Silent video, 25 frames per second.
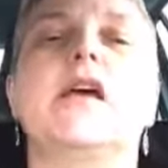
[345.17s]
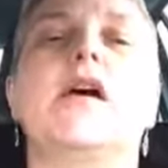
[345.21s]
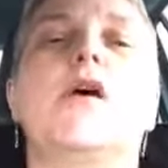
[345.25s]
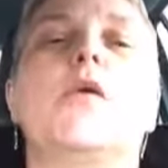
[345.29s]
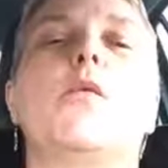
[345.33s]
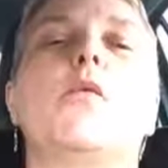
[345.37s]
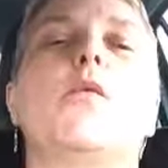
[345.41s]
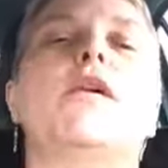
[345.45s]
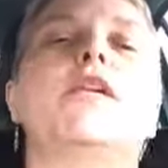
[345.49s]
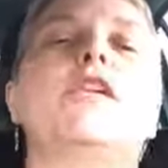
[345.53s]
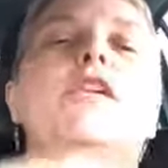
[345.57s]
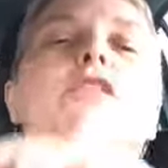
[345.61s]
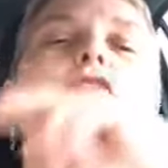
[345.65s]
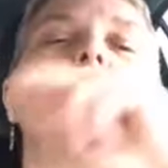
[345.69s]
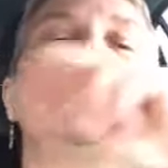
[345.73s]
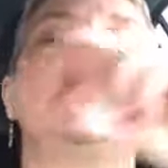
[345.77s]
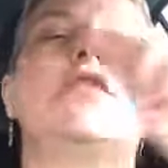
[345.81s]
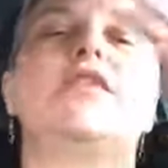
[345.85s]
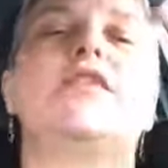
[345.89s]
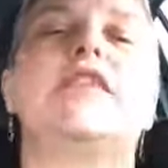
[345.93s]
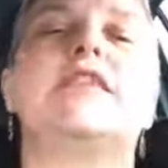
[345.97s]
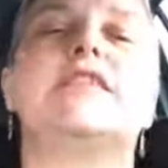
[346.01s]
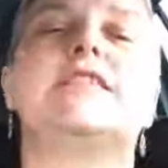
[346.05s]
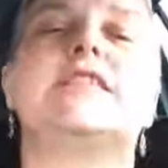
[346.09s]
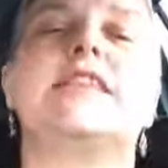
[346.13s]
What you do
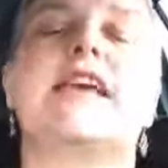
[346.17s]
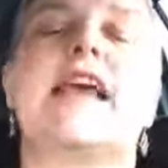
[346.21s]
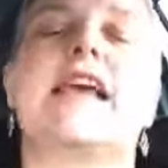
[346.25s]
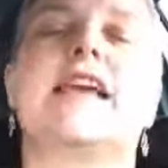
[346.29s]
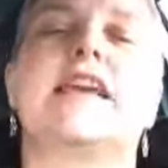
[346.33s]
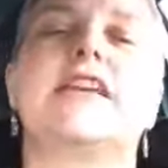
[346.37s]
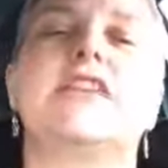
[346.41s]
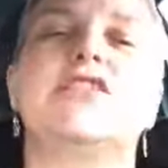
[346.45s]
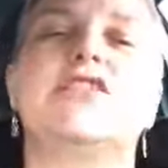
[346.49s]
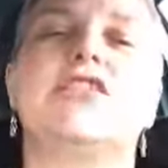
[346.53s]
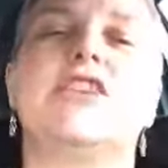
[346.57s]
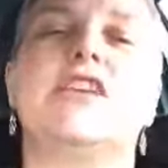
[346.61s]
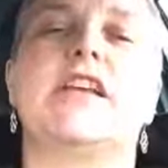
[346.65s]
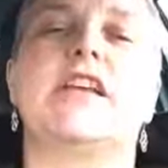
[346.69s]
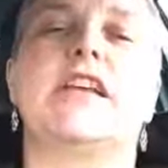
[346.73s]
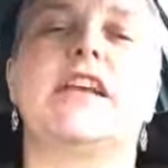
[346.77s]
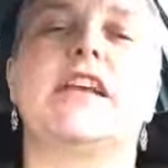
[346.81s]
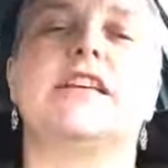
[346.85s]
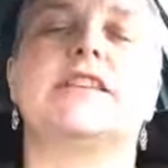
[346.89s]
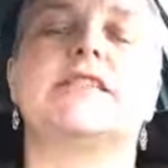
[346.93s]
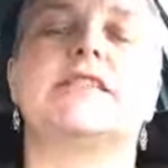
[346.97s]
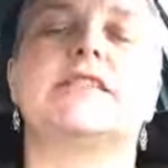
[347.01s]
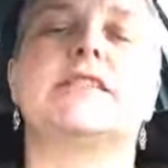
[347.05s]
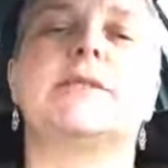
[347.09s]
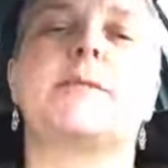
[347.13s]
in the second year
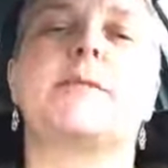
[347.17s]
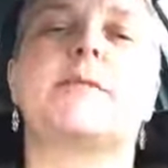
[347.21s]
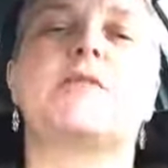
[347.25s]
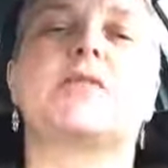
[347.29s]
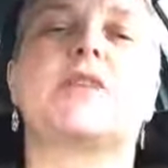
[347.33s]
is